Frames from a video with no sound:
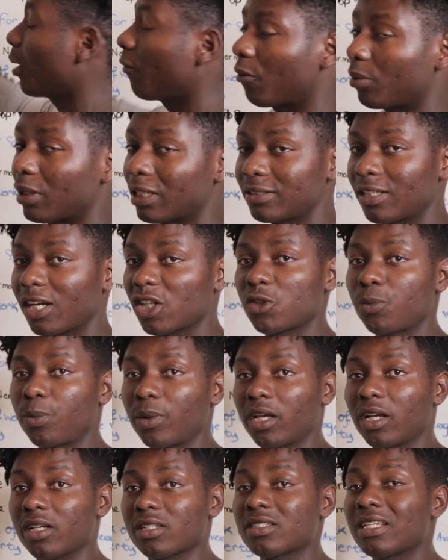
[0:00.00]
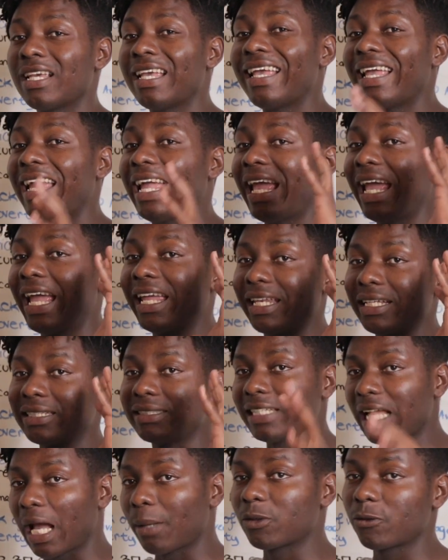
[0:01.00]
comes from the taxpayers and the
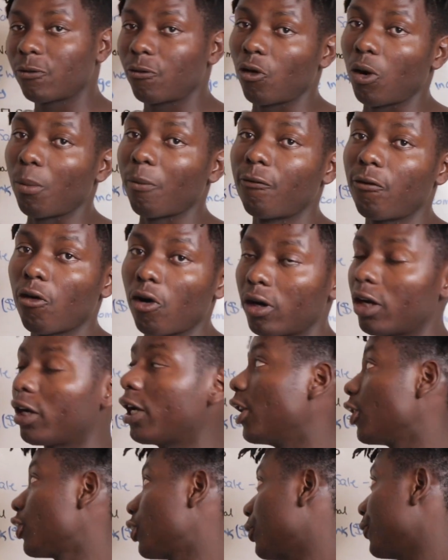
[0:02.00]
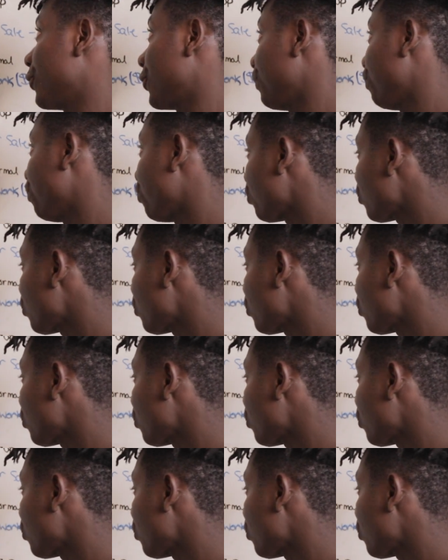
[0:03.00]
debt from foreign nations.